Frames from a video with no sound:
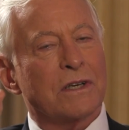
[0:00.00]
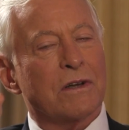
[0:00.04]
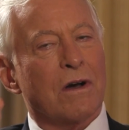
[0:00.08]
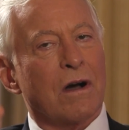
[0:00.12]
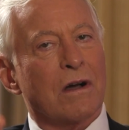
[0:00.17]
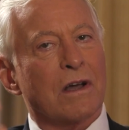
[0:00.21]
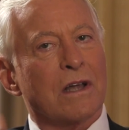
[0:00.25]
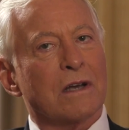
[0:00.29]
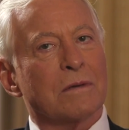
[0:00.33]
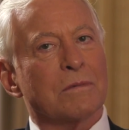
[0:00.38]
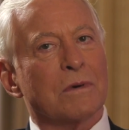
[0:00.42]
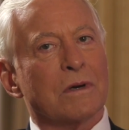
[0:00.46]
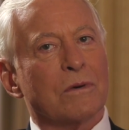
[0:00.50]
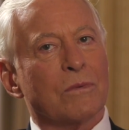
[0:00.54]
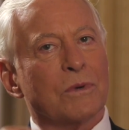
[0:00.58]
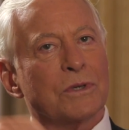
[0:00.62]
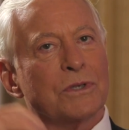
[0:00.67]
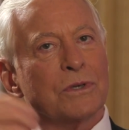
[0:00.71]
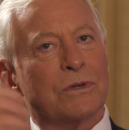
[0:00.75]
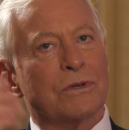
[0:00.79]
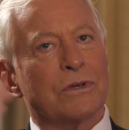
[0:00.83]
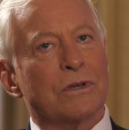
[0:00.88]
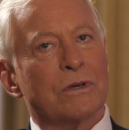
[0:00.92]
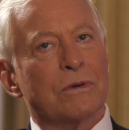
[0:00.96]
talking about
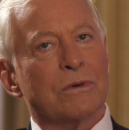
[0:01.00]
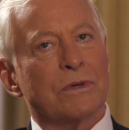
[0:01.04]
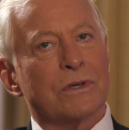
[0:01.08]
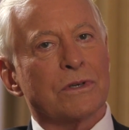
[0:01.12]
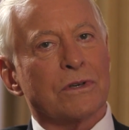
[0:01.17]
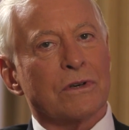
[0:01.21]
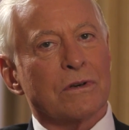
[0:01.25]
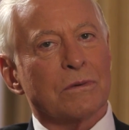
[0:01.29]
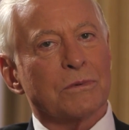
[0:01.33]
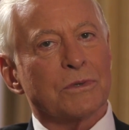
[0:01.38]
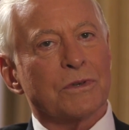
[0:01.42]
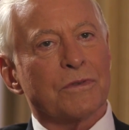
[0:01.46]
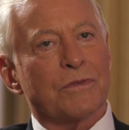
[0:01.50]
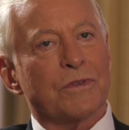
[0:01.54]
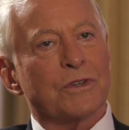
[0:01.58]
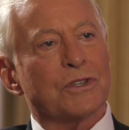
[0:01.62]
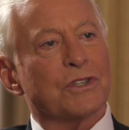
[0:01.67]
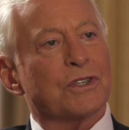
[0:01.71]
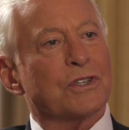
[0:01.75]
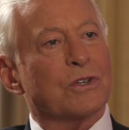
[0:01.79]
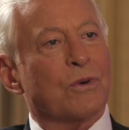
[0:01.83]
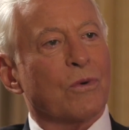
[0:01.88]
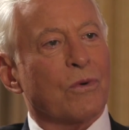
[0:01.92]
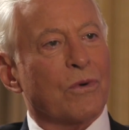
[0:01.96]
what you do in terms of the
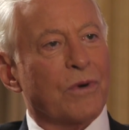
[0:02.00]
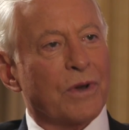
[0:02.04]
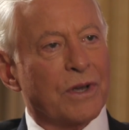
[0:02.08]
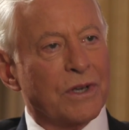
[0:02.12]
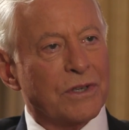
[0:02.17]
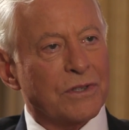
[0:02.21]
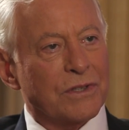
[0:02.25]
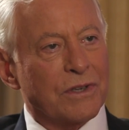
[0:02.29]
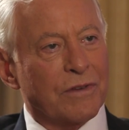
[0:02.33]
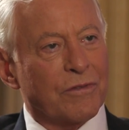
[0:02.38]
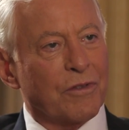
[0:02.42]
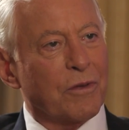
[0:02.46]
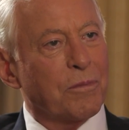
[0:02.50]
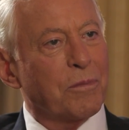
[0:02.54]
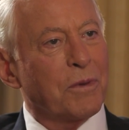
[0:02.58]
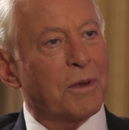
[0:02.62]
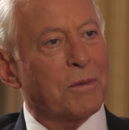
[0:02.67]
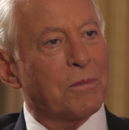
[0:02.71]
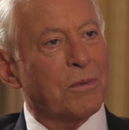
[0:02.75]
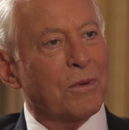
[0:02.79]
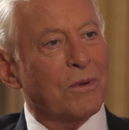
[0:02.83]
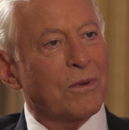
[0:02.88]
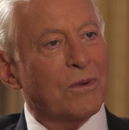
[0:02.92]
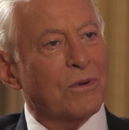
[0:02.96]
stories of the
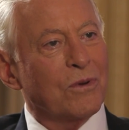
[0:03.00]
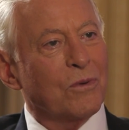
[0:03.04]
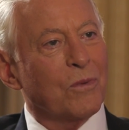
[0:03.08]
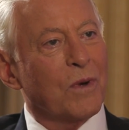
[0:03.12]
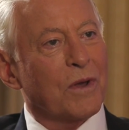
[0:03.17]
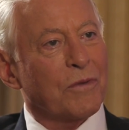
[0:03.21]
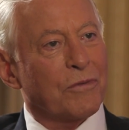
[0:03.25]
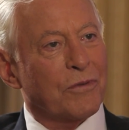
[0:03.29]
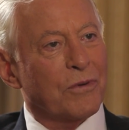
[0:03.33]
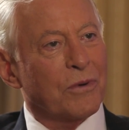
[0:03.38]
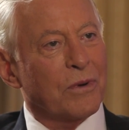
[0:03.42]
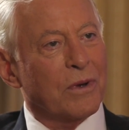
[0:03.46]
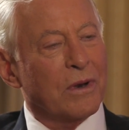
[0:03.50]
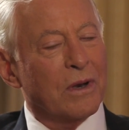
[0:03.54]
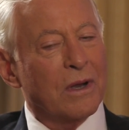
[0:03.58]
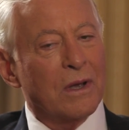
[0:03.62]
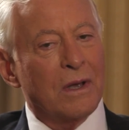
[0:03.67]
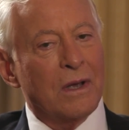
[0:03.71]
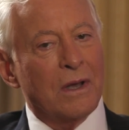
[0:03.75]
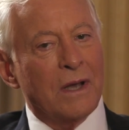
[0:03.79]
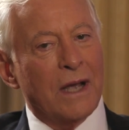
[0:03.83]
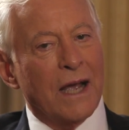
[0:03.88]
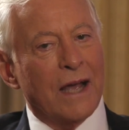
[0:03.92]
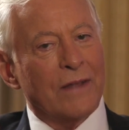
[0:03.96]
people who went through it.
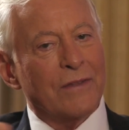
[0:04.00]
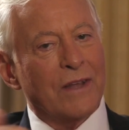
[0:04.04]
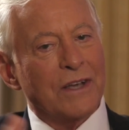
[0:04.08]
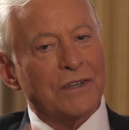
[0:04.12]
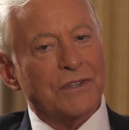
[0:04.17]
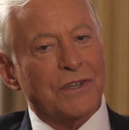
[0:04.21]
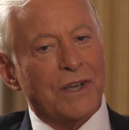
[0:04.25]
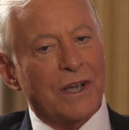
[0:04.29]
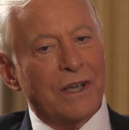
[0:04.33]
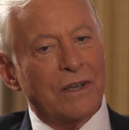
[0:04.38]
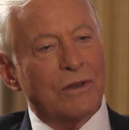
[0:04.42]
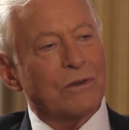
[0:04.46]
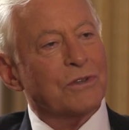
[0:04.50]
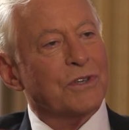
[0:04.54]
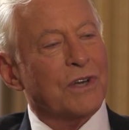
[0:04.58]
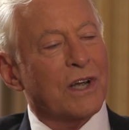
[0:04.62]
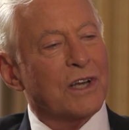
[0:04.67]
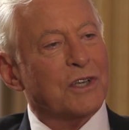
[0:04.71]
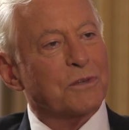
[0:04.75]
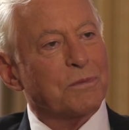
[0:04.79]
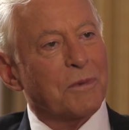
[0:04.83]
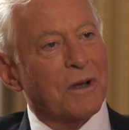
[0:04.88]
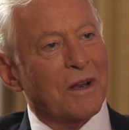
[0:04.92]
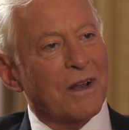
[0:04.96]
And they say, you
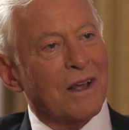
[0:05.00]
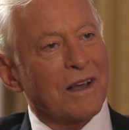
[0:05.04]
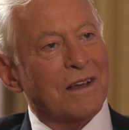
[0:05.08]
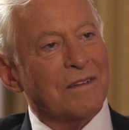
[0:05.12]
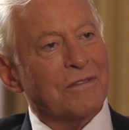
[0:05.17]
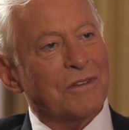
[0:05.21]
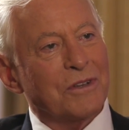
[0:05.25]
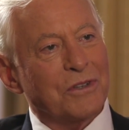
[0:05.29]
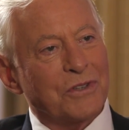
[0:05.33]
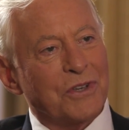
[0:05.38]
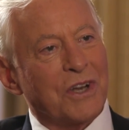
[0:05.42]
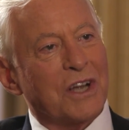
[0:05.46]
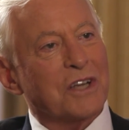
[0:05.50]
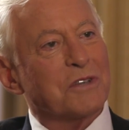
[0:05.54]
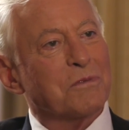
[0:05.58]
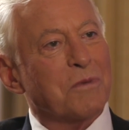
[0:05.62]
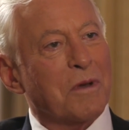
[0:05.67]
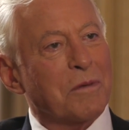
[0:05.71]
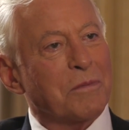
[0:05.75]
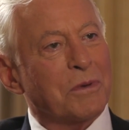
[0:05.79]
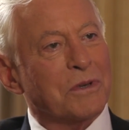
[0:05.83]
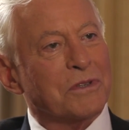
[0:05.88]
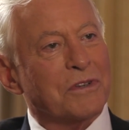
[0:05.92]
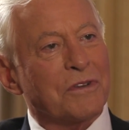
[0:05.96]
changed my life, you changed
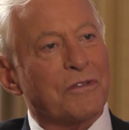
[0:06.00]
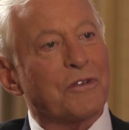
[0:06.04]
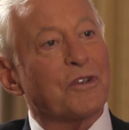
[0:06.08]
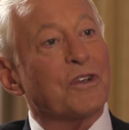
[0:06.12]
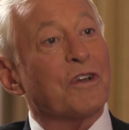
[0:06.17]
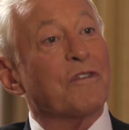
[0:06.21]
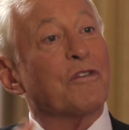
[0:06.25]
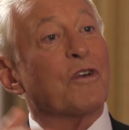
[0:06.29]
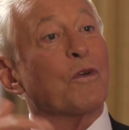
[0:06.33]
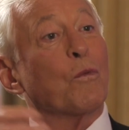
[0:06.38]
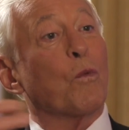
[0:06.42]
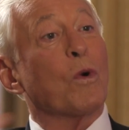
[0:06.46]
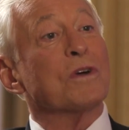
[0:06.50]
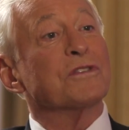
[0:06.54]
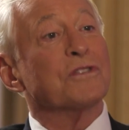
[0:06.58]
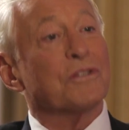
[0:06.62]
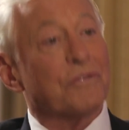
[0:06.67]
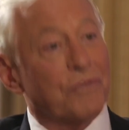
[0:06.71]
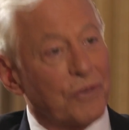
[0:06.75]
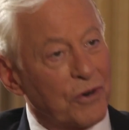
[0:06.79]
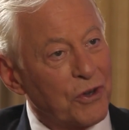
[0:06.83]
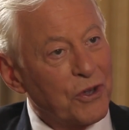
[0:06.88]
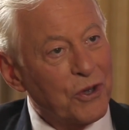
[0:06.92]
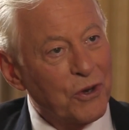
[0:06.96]
my business. If it
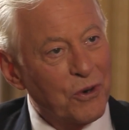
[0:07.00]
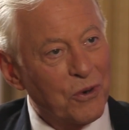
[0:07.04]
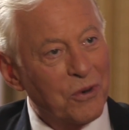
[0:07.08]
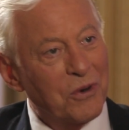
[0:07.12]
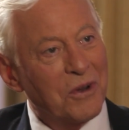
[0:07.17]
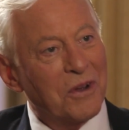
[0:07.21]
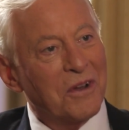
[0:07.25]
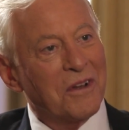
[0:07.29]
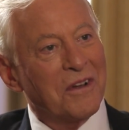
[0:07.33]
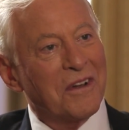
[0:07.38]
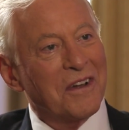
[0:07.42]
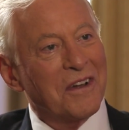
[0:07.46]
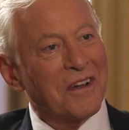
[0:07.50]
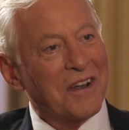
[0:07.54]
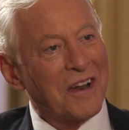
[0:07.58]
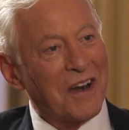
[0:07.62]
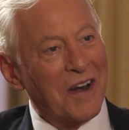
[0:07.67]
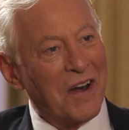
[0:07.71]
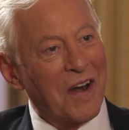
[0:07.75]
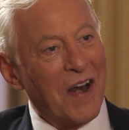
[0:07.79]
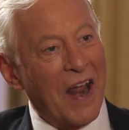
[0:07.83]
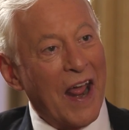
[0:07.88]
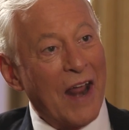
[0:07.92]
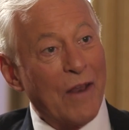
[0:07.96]
wasn't for you,
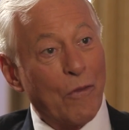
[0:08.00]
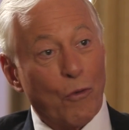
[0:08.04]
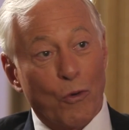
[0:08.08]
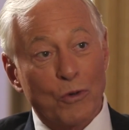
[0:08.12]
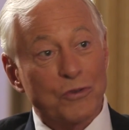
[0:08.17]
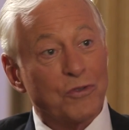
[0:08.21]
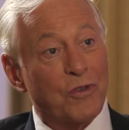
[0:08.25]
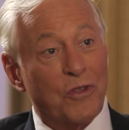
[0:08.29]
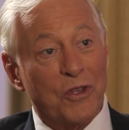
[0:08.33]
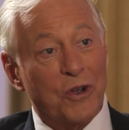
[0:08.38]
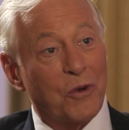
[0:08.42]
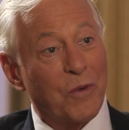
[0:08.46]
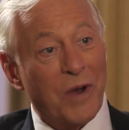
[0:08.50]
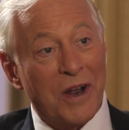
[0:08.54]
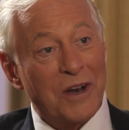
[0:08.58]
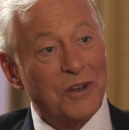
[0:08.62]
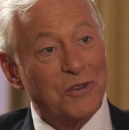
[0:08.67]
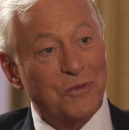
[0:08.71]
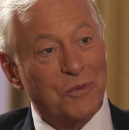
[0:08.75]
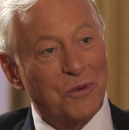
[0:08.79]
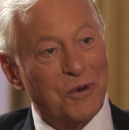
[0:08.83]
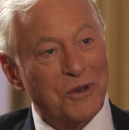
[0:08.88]
and those are the greatest